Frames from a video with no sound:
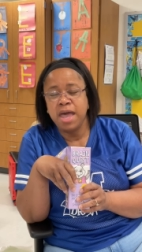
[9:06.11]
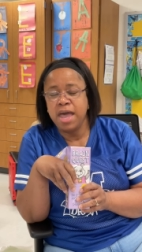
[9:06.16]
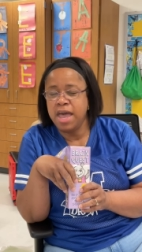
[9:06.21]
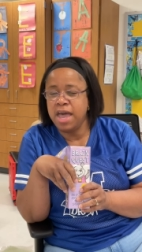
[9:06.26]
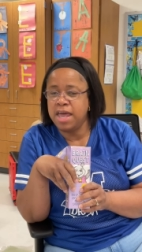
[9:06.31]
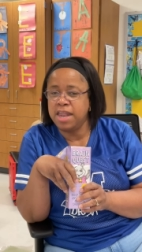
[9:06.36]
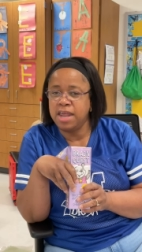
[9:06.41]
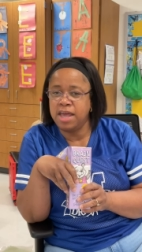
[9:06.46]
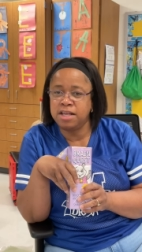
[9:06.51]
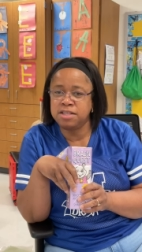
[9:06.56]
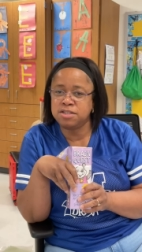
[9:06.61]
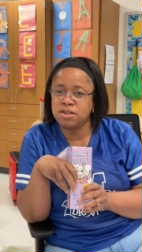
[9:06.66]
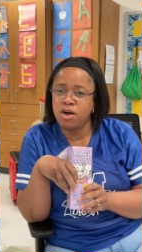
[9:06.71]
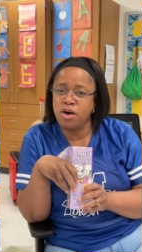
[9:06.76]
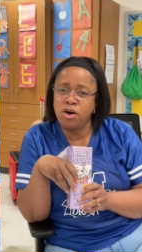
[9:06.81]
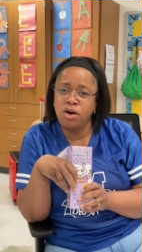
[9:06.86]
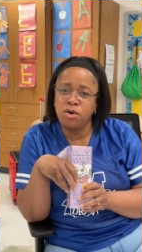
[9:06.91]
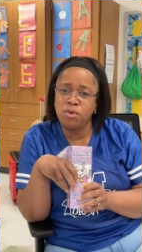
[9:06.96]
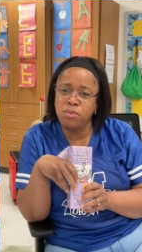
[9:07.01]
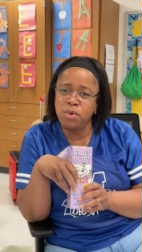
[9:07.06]
And as
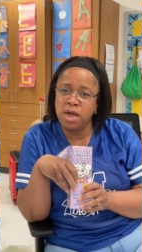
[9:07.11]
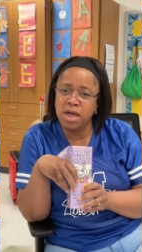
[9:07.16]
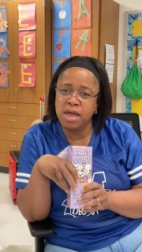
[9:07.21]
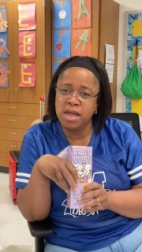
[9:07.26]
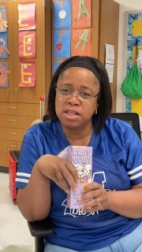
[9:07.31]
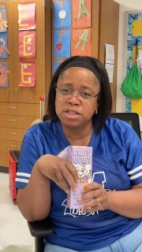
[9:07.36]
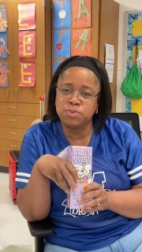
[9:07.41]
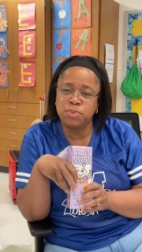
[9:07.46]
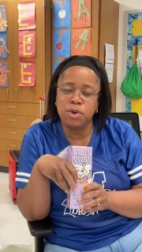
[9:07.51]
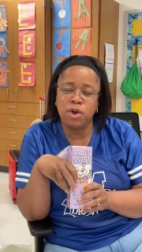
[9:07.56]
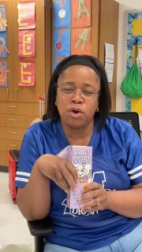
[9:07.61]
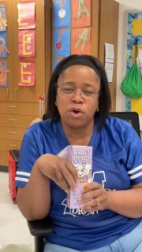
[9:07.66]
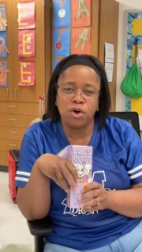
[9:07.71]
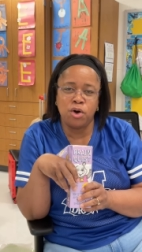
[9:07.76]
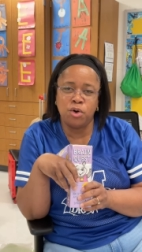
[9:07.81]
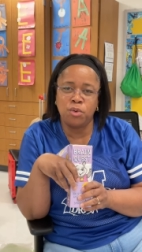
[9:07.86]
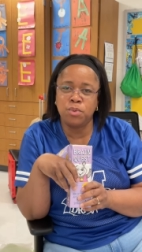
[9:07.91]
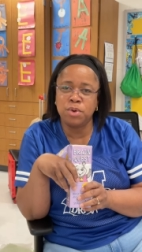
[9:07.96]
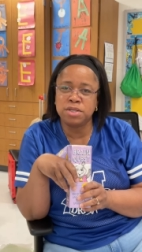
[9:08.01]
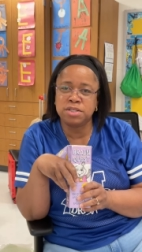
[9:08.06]
always, we are
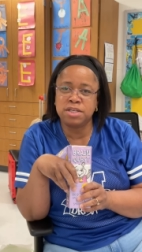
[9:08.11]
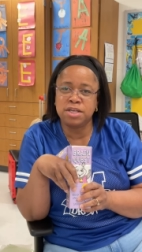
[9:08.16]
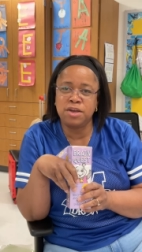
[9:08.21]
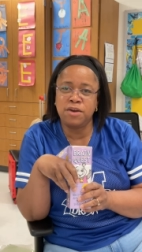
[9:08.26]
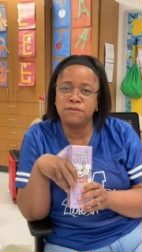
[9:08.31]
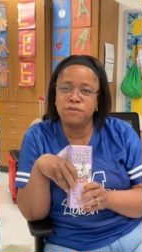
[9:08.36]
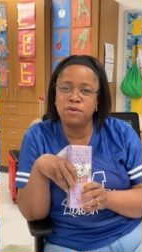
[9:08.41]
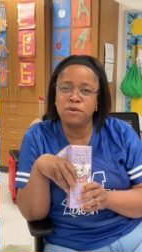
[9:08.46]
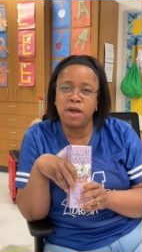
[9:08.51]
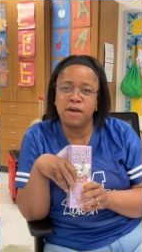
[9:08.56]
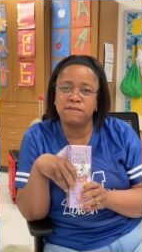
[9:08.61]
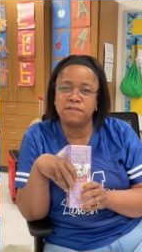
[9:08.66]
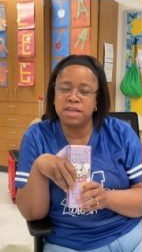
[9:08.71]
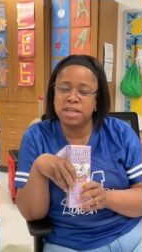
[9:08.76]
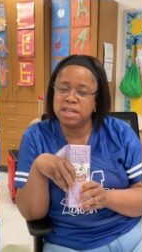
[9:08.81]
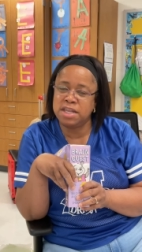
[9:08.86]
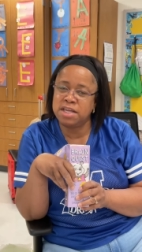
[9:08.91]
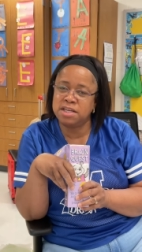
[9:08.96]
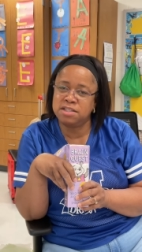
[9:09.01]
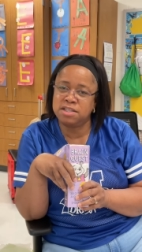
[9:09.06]
always here if you have
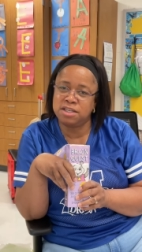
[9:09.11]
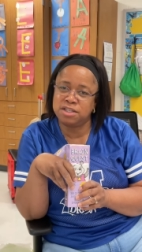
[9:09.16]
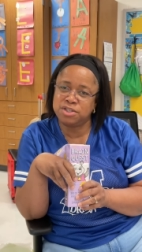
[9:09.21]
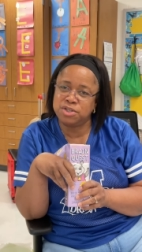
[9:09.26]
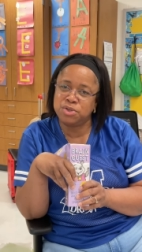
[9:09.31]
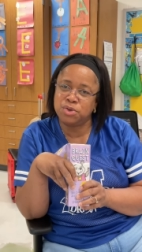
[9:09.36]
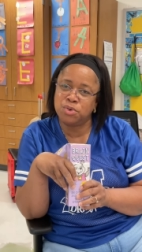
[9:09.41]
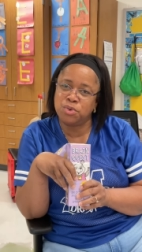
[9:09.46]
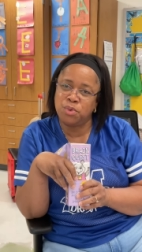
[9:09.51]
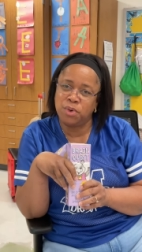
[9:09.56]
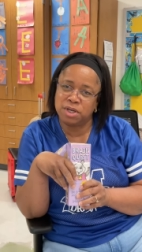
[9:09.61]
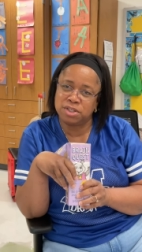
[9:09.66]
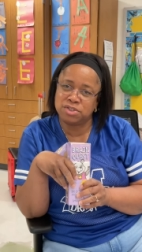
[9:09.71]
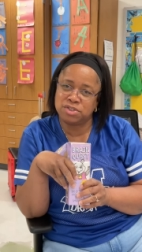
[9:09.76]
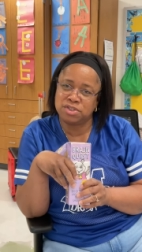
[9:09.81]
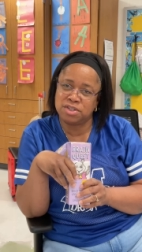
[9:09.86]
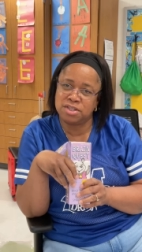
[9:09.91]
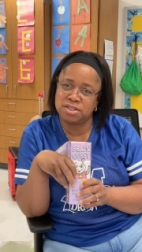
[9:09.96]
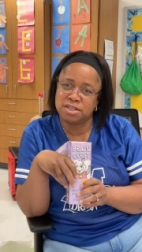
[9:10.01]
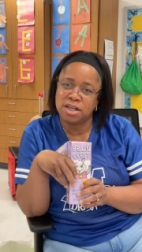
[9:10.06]
any additional
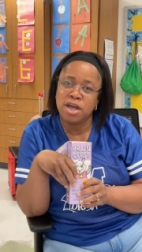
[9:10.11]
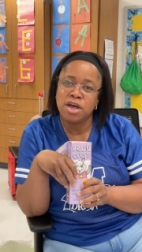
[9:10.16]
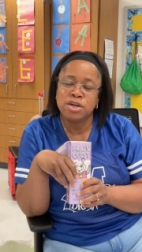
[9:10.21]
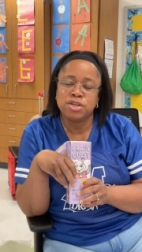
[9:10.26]
questions.